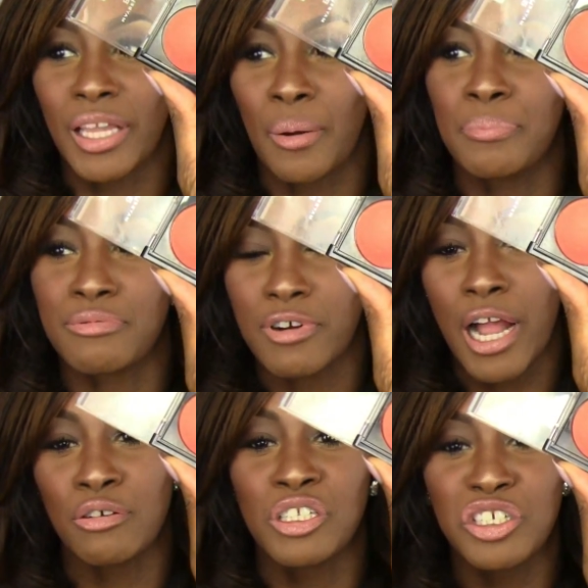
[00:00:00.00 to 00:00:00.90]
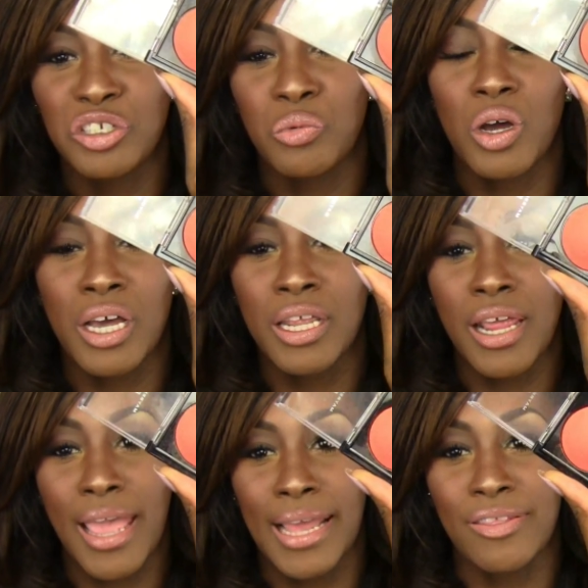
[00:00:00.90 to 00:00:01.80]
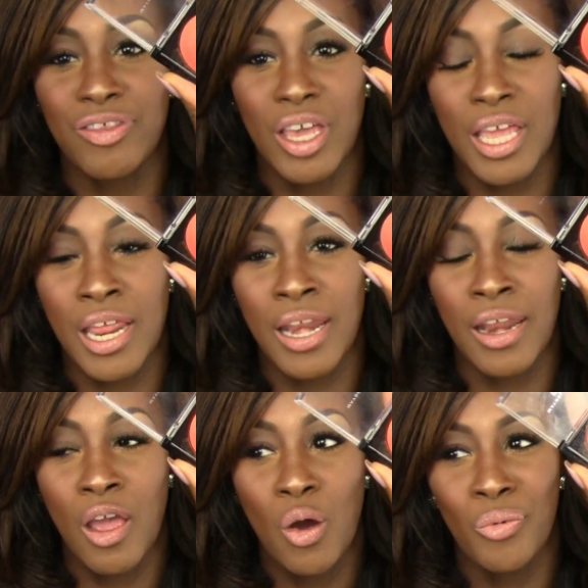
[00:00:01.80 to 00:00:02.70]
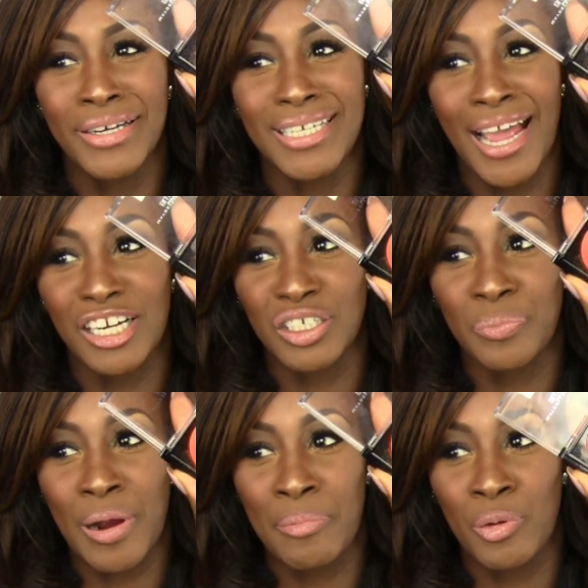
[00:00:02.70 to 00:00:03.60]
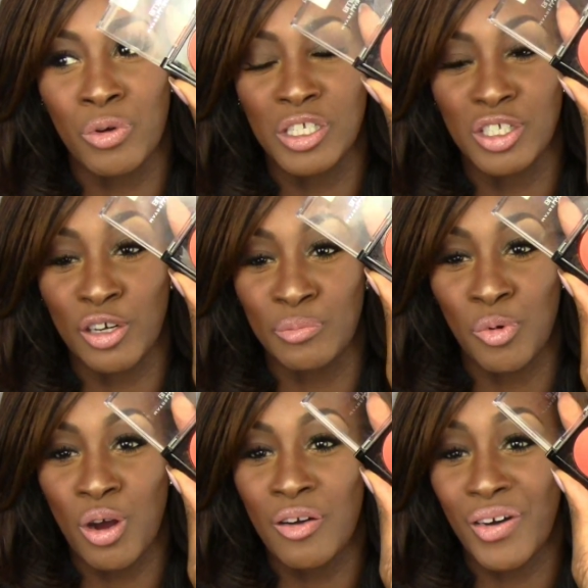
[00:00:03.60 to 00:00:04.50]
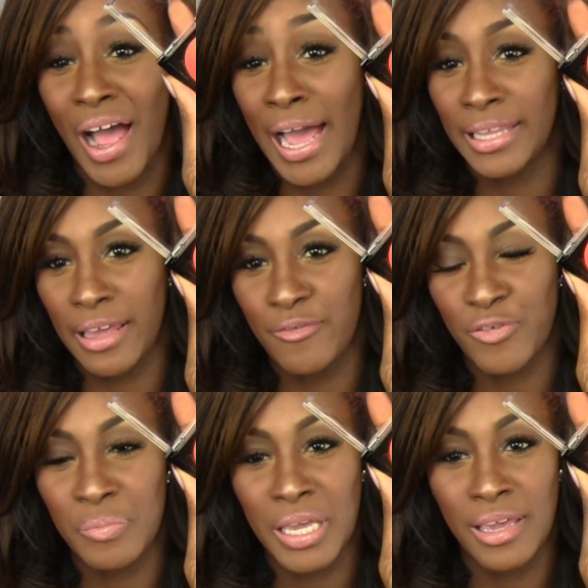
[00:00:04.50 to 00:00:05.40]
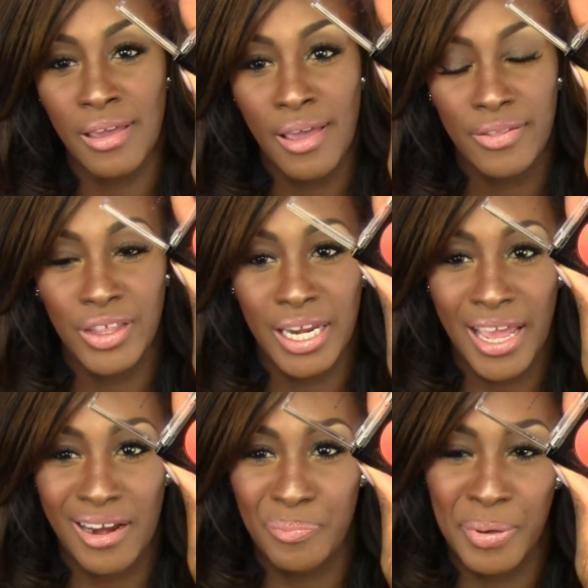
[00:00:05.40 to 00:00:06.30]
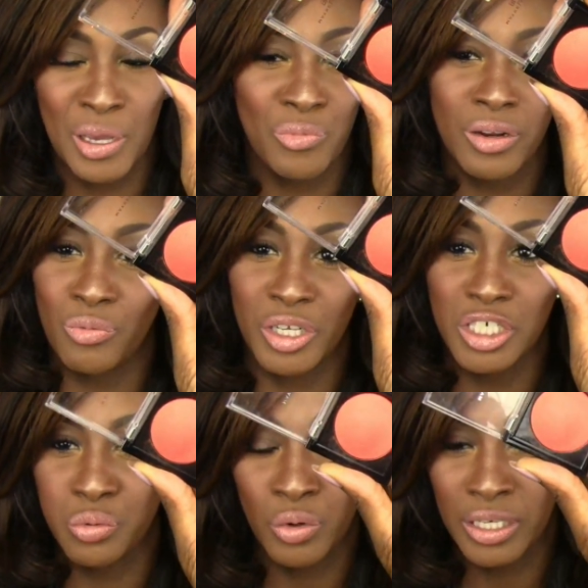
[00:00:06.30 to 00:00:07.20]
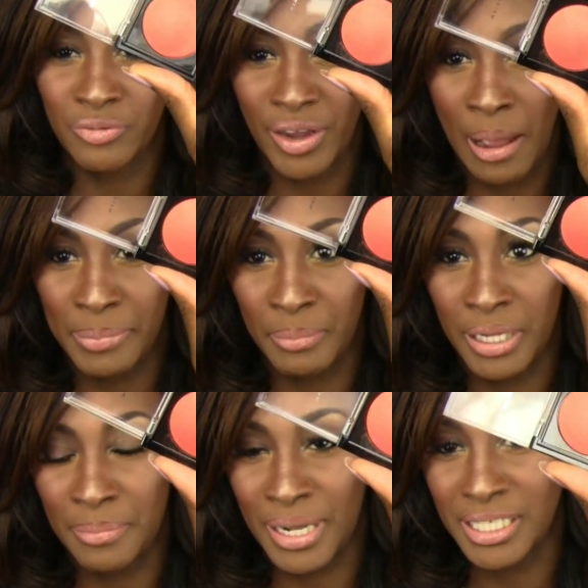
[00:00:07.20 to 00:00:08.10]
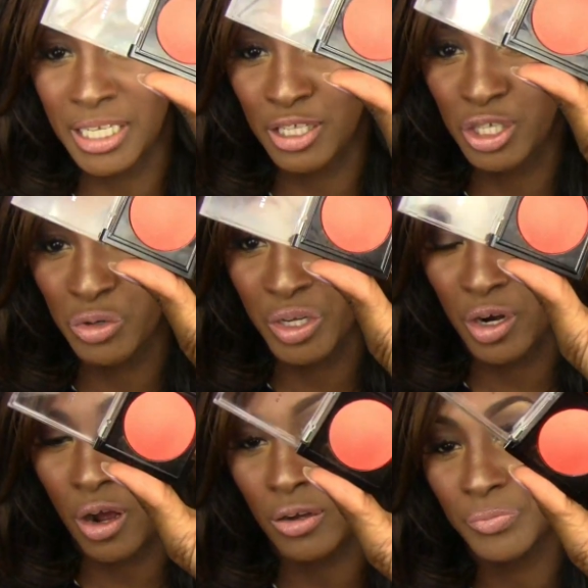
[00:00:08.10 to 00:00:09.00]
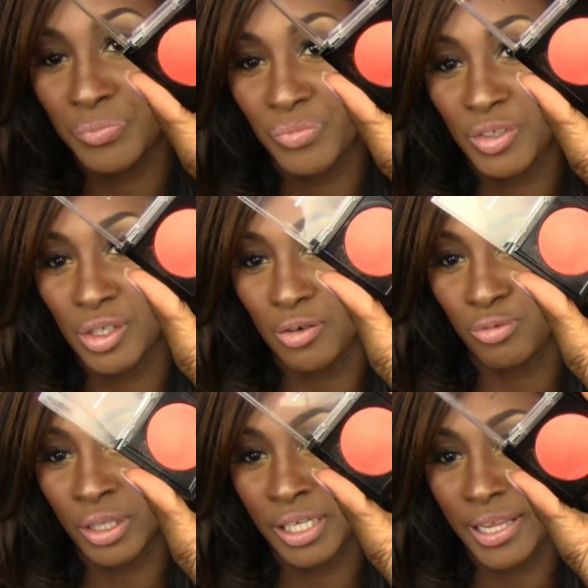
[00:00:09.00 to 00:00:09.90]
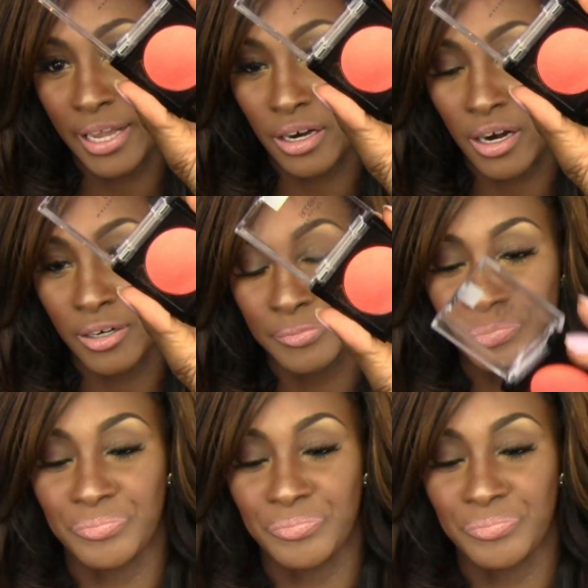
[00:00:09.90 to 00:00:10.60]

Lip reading: a brownish one, and then, which actually probably would have served more of a highlight for me, then they had a pink one, which wouldn't have complimented my skin tone at all. So I really like her.